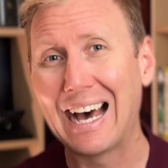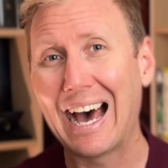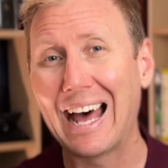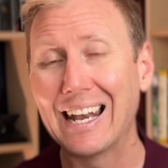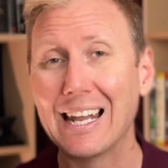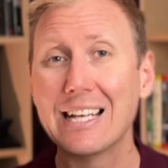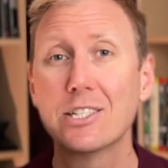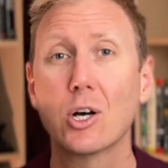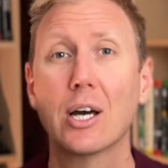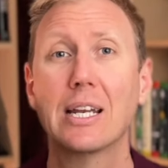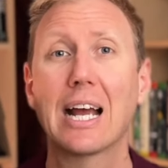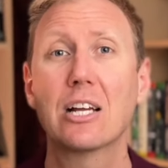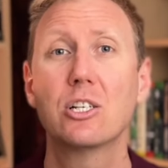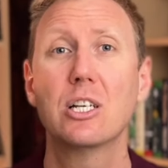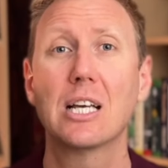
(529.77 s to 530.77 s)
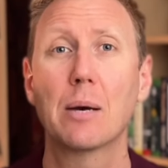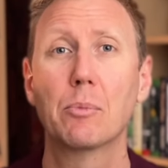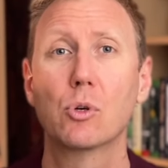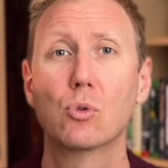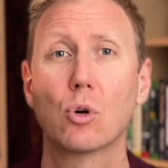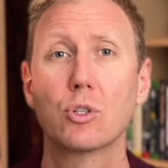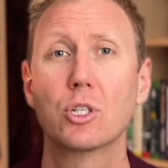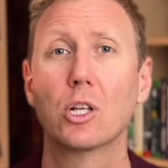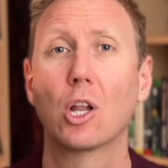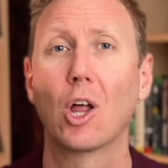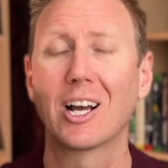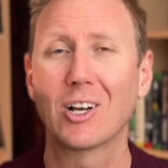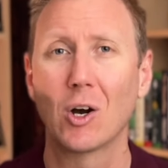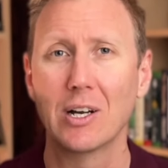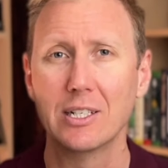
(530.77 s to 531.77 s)
unless I'd actually come across it
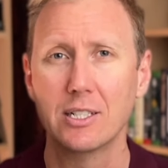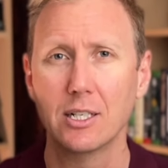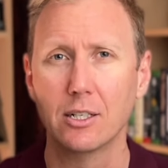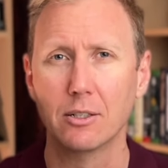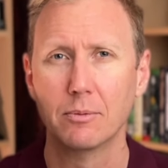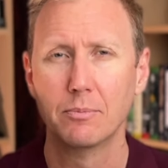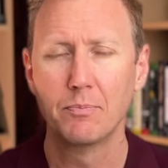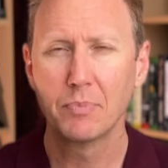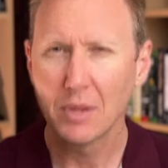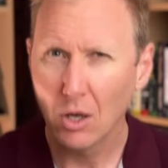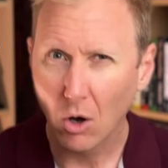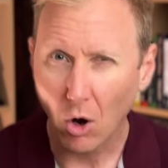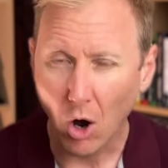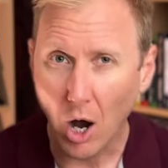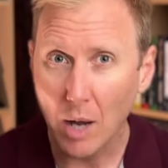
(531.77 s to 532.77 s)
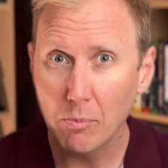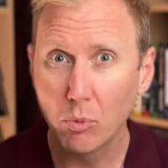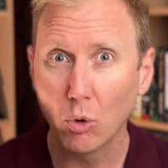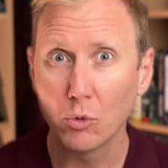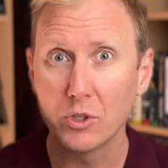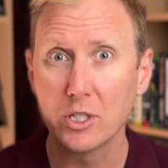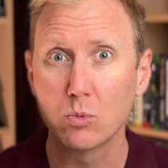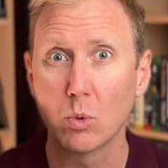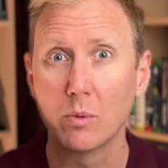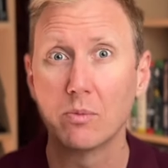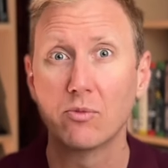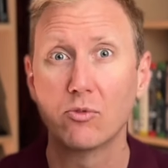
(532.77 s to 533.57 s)
like I did. I bought this one